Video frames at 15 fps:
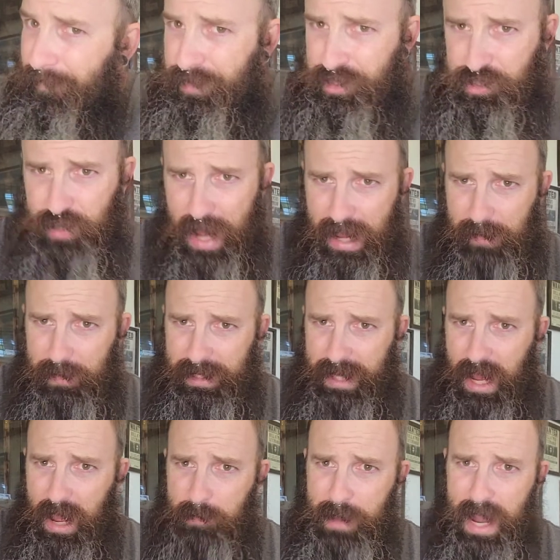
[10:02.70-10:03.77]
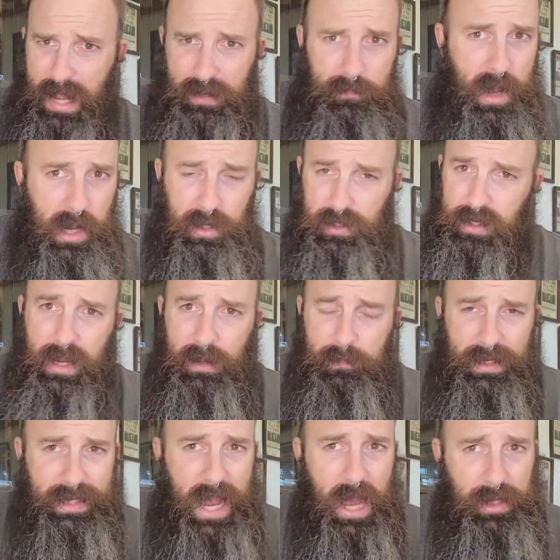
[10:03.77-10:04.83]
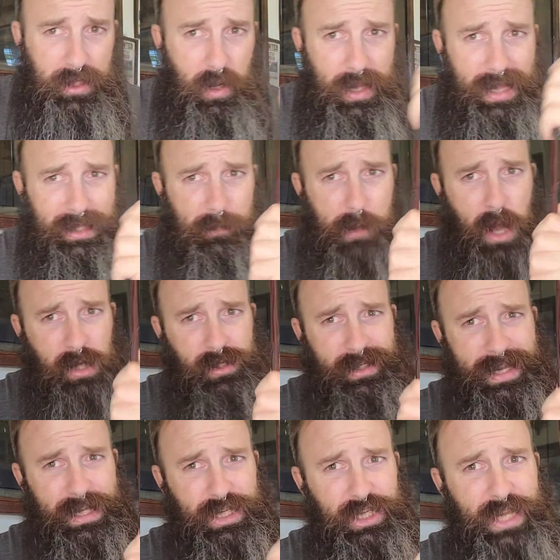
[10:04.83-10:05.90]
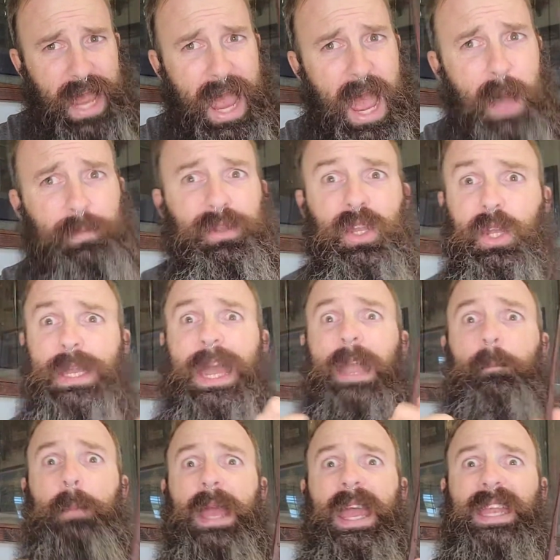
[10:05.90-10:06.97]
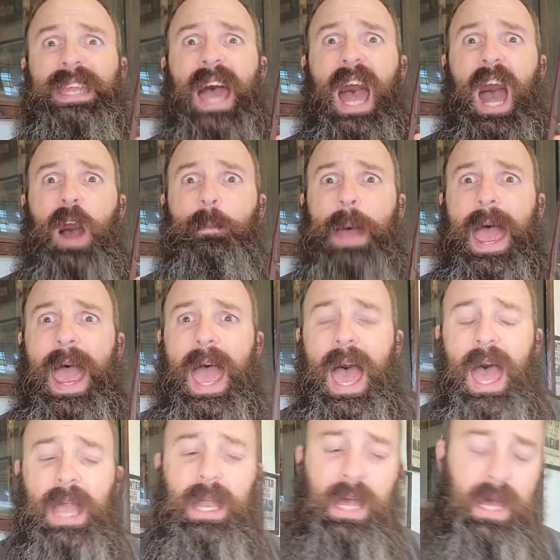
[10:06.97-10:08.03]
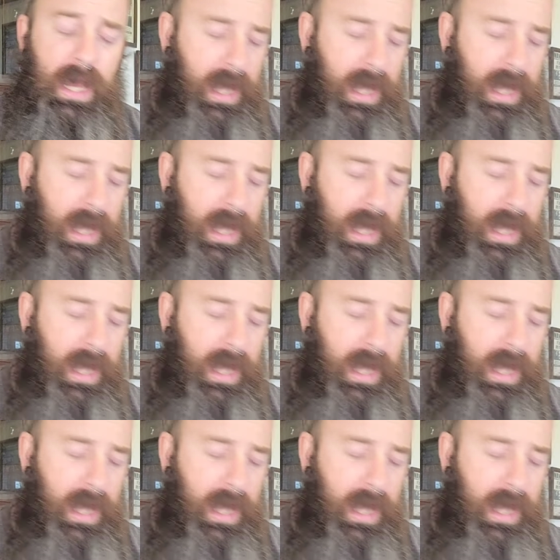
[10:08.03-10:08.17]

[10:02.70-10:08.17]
dragging me down, man. The muggles are getting me down. Don't let the muggles get you down, but they're getting me down, man.